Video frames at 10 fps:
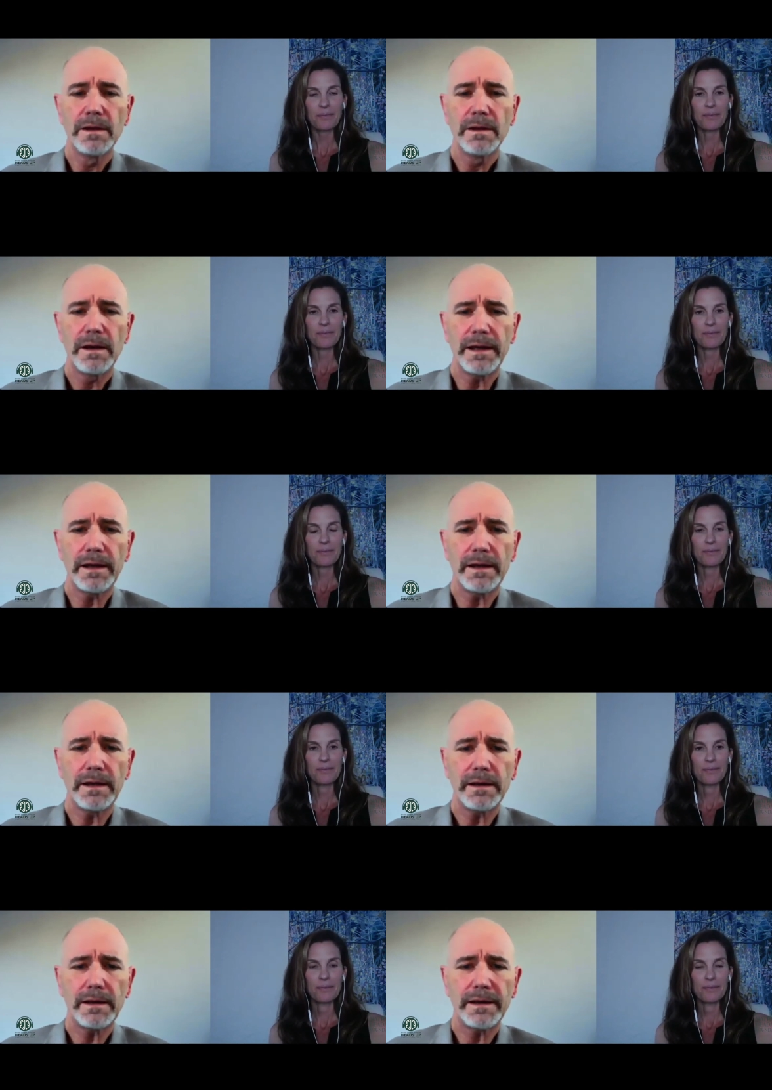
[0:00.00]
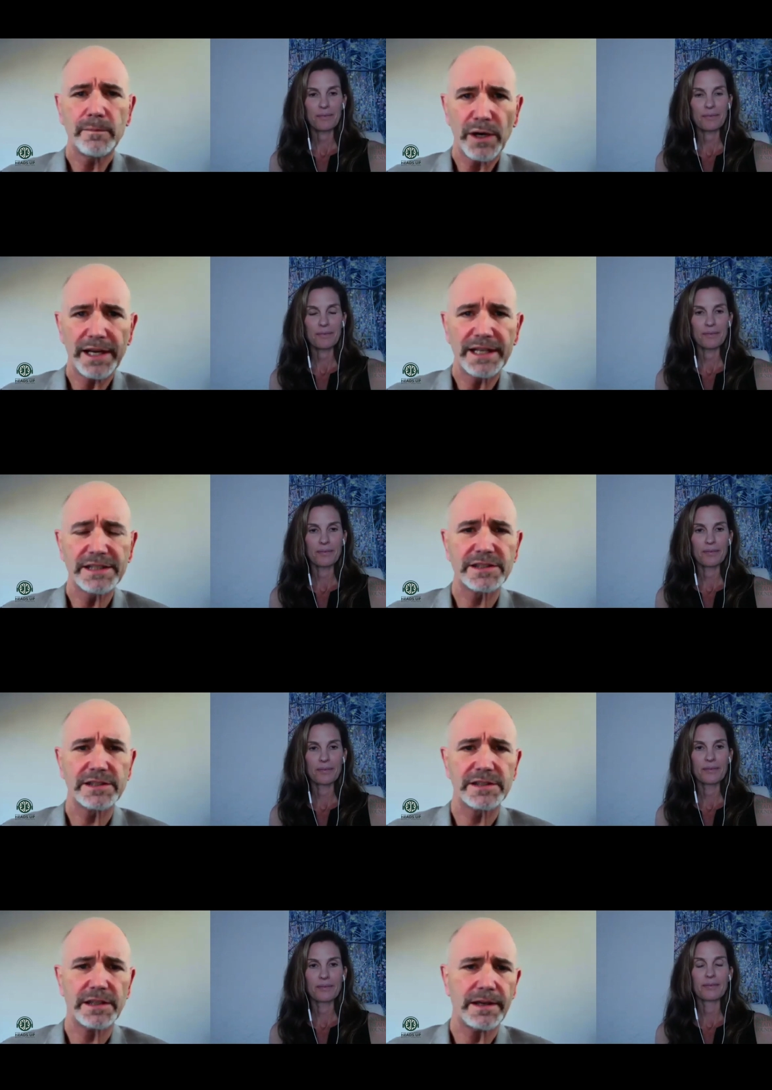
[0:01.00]
Speaker 1: uh,
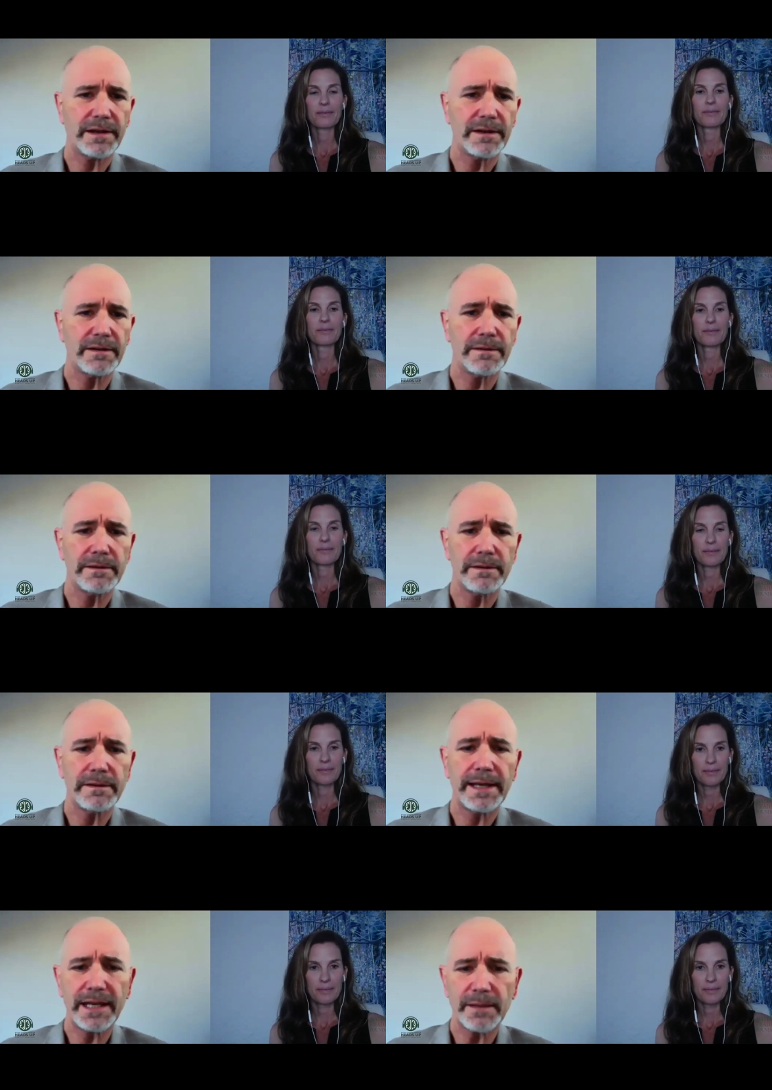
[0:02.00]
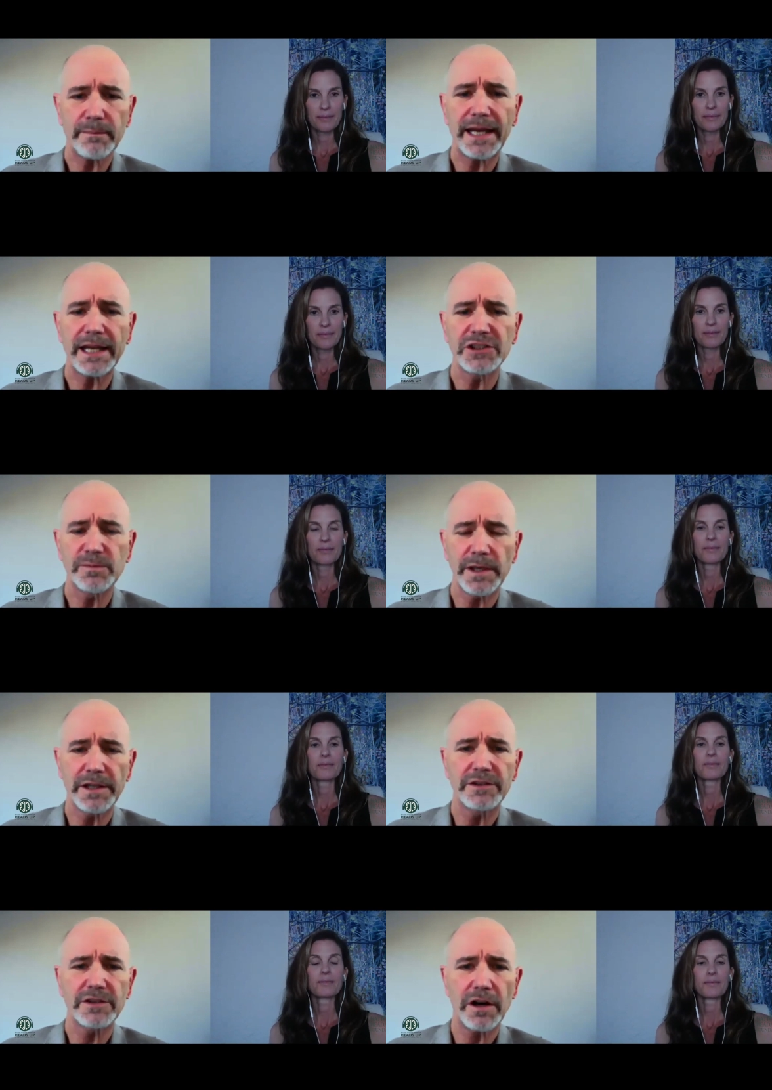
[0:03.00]
embrace uh, headache
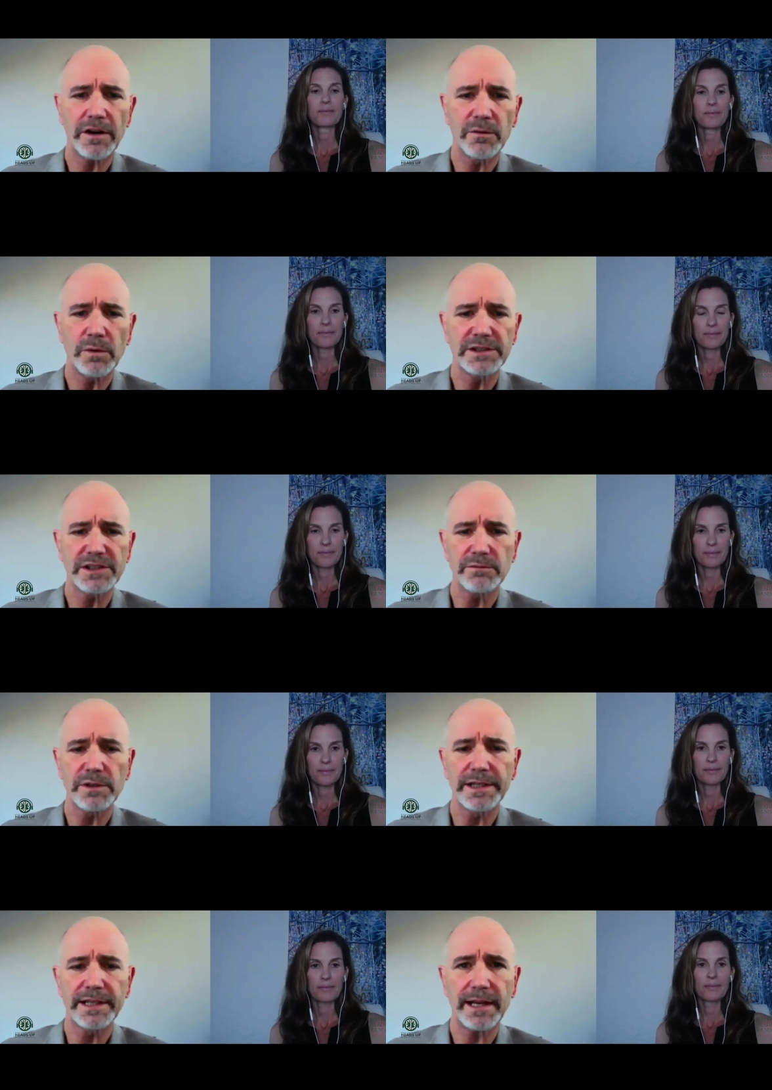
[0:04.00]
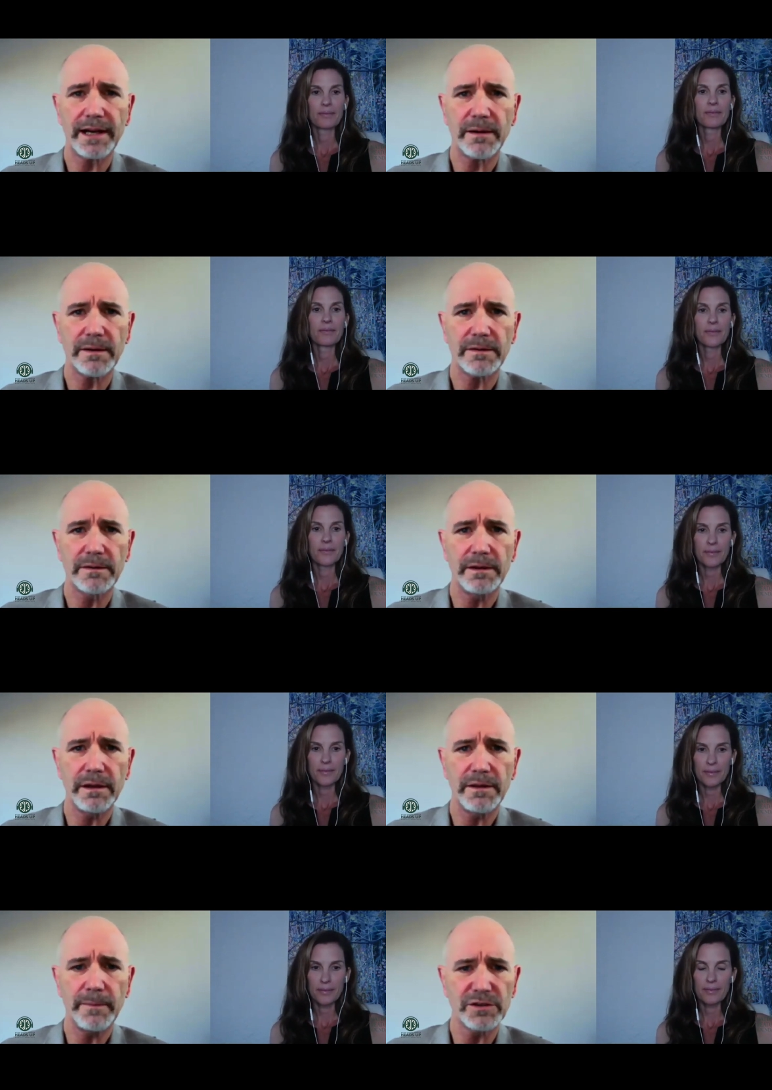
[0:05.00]
management are the ones that really care uh,
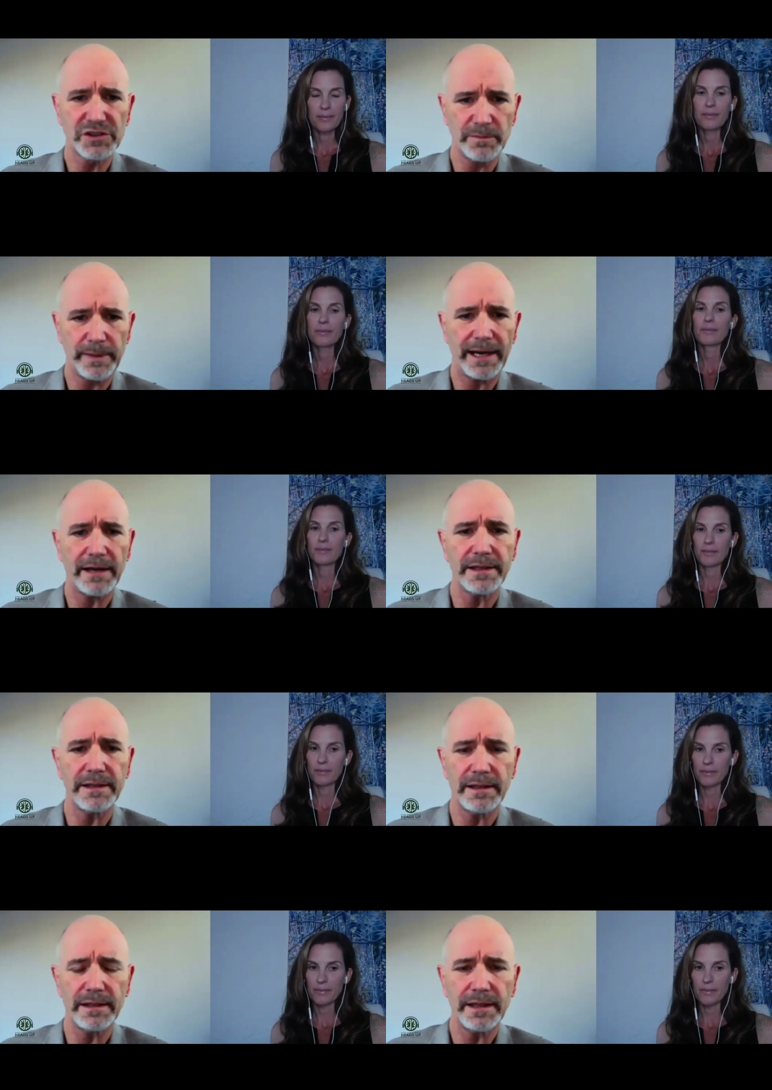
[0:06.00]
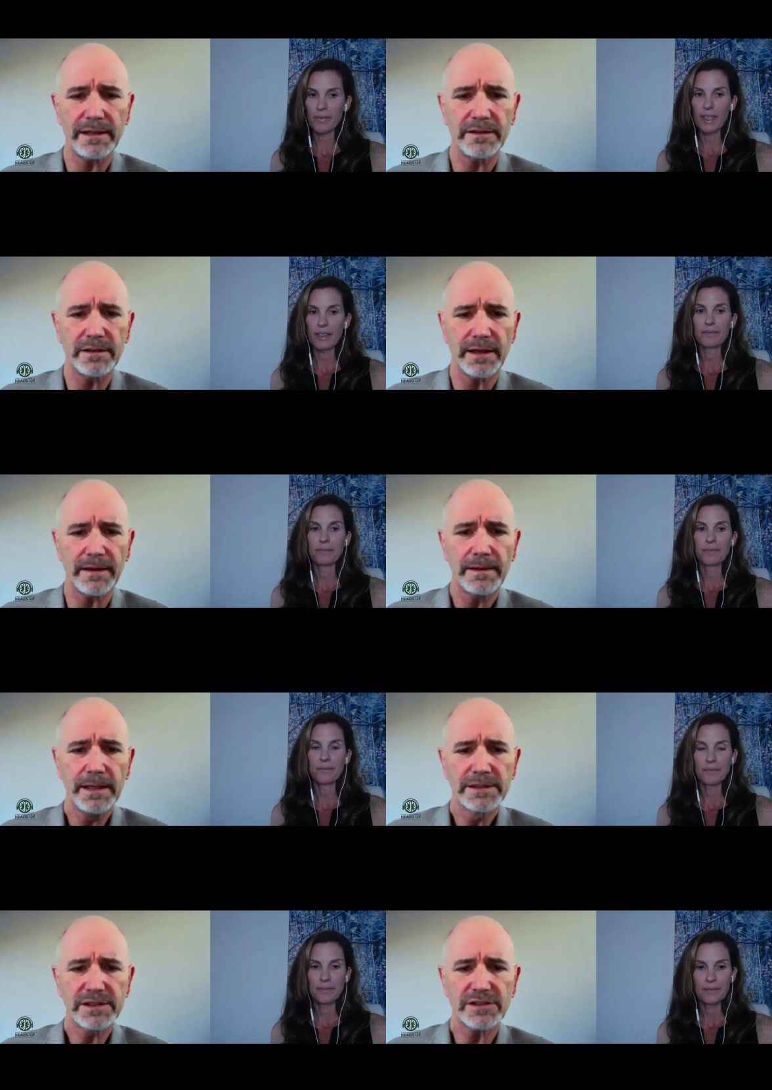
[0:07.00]
the most about it. And, and uh,
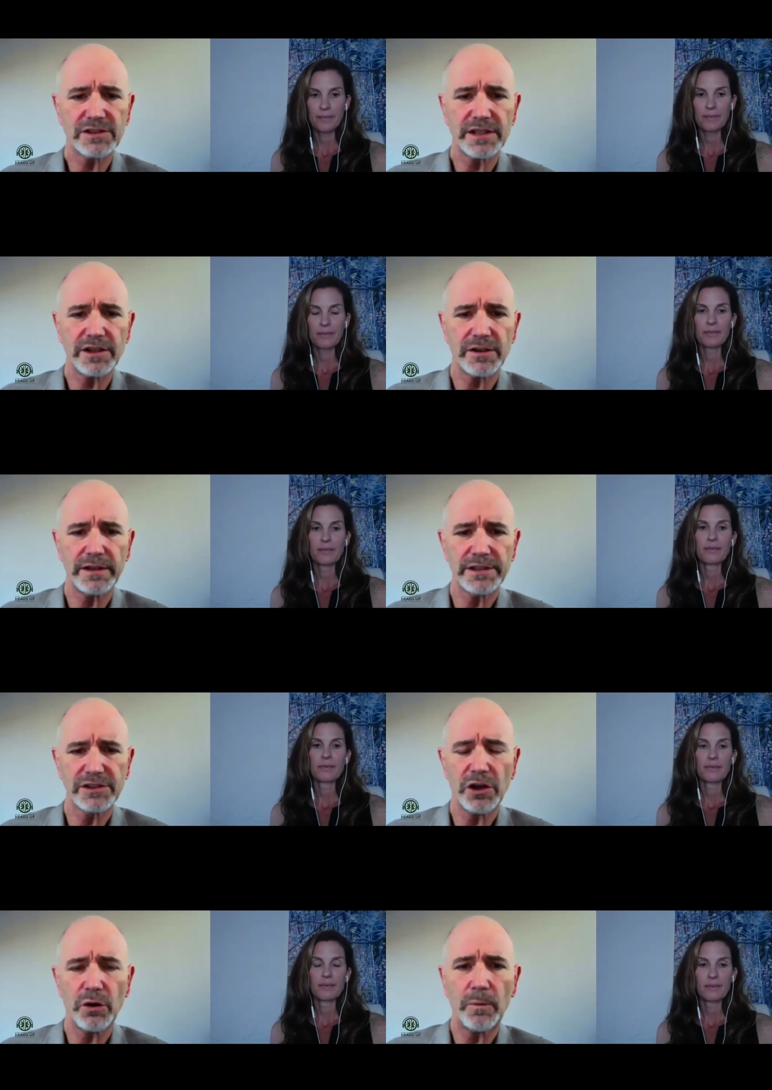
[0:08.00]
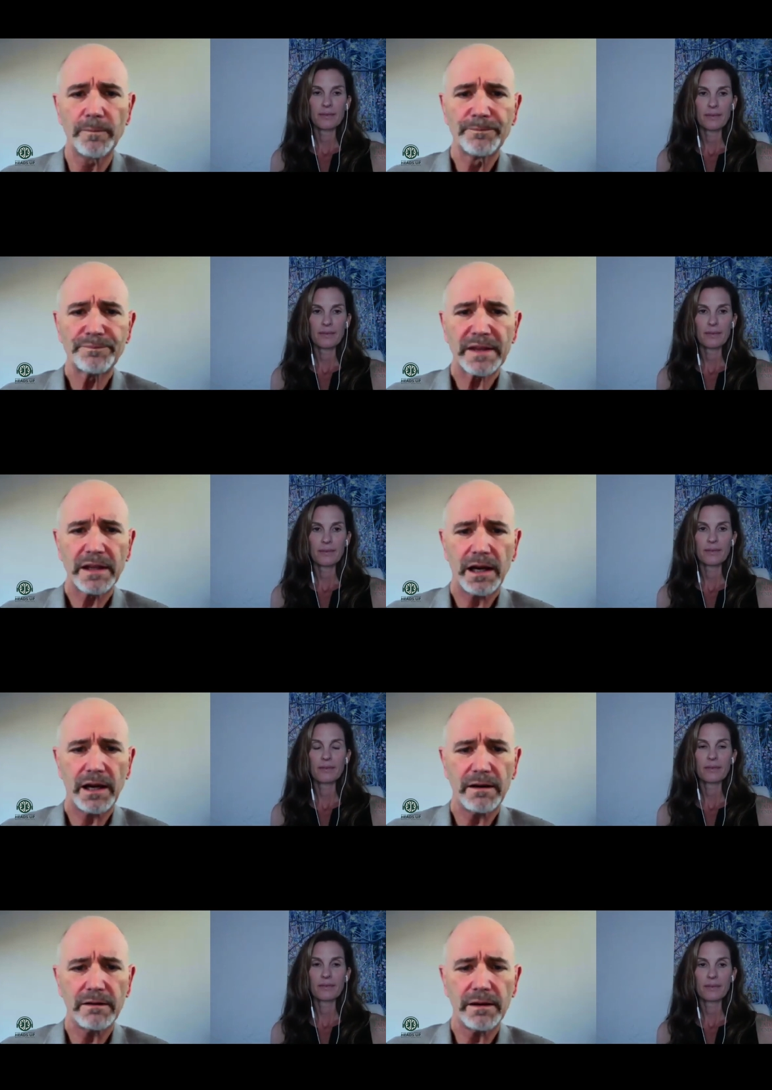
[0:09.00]
since there is no,
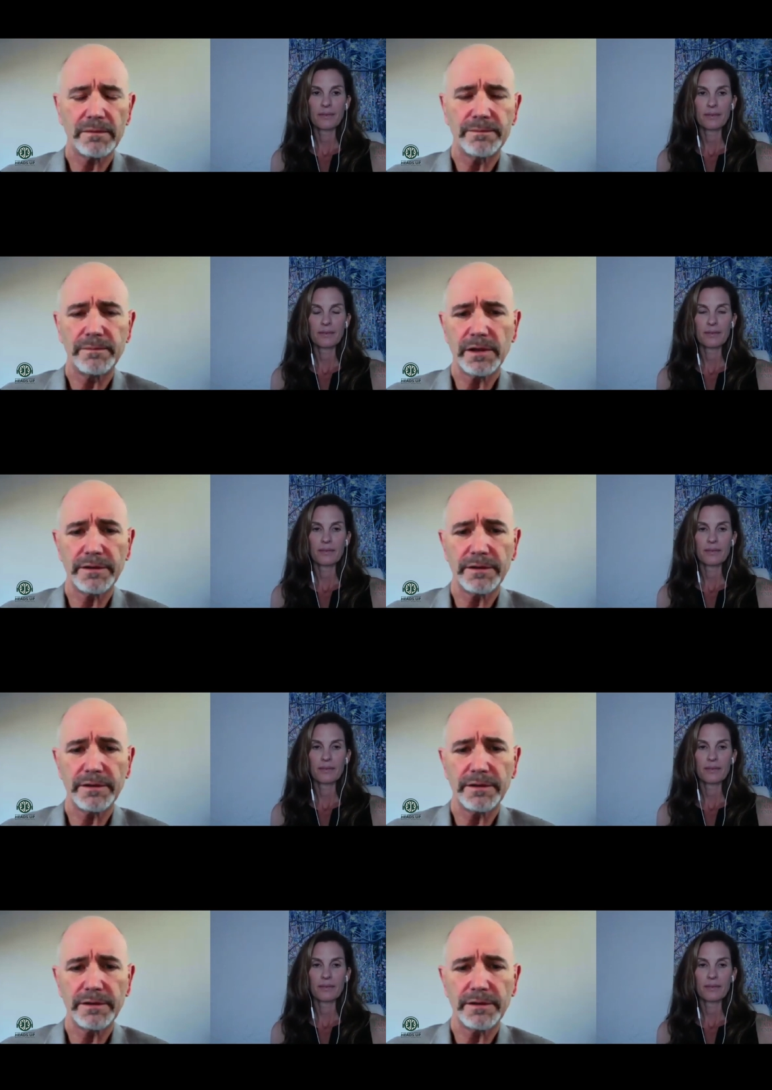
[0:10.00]
uh, uh,